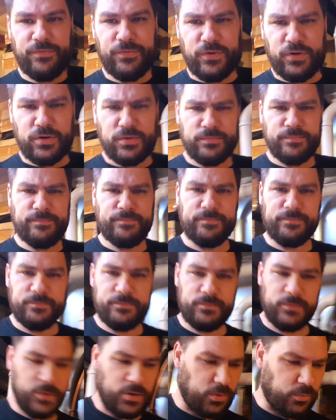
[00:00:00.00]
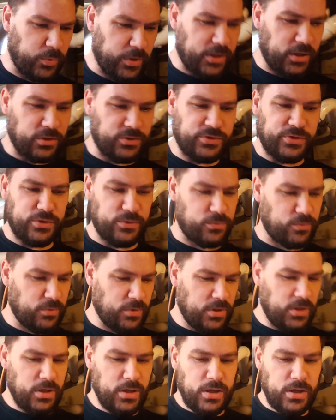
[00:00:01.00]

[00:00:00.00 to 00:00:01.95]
for a week or two.